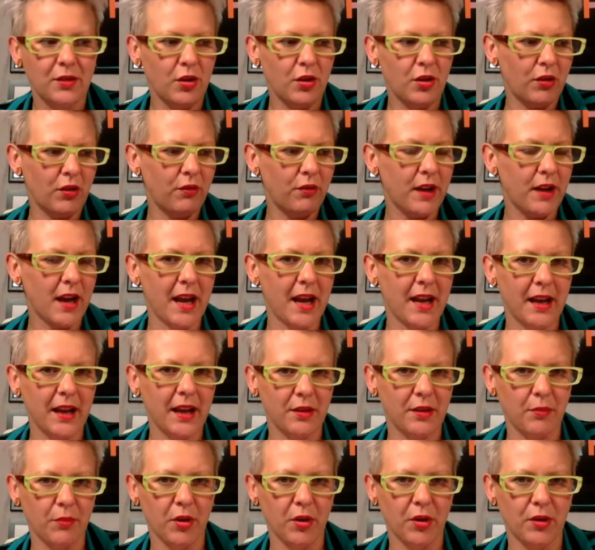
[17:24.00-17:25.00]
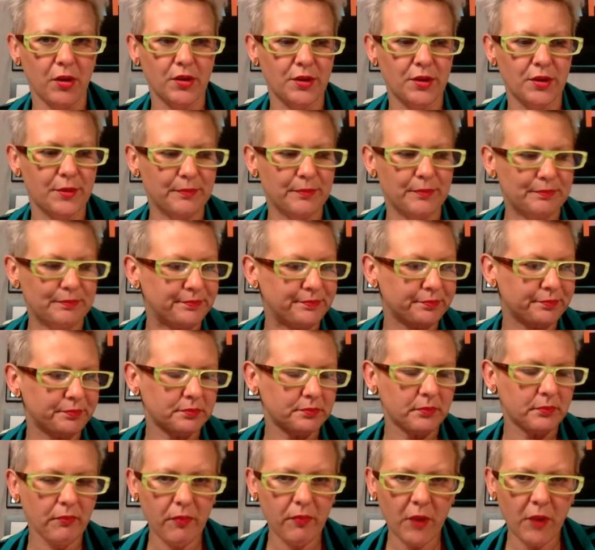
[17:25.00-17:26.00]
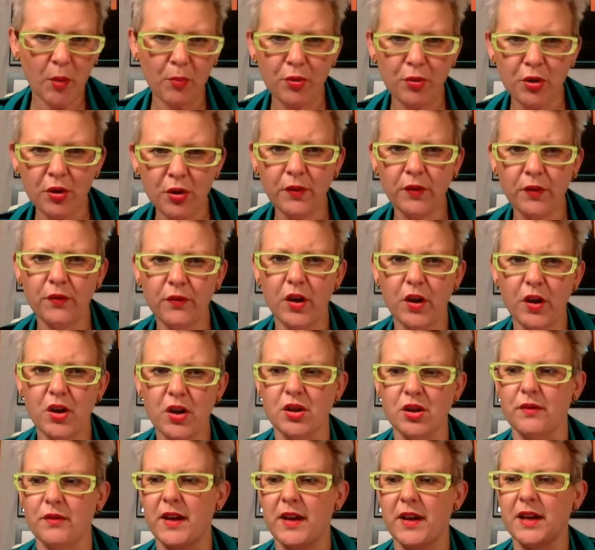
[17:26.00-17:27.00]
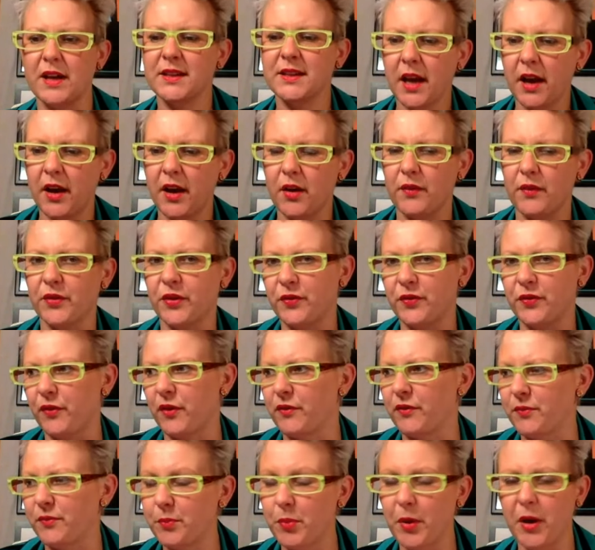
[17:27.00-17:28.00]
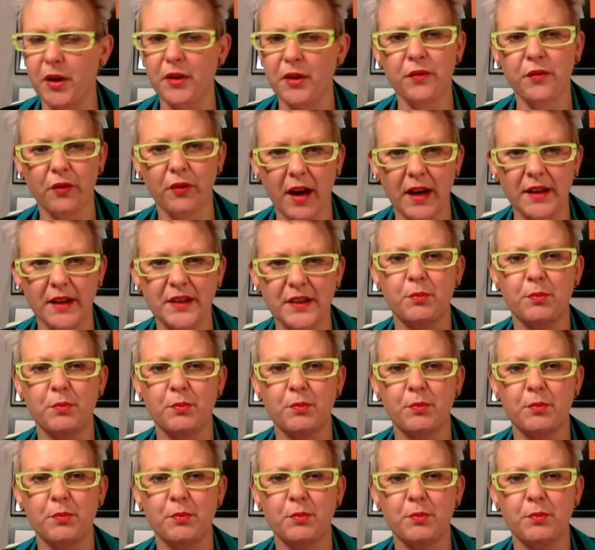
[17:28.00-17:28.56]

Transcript: creating the most beautiful version of ourselves, for both for us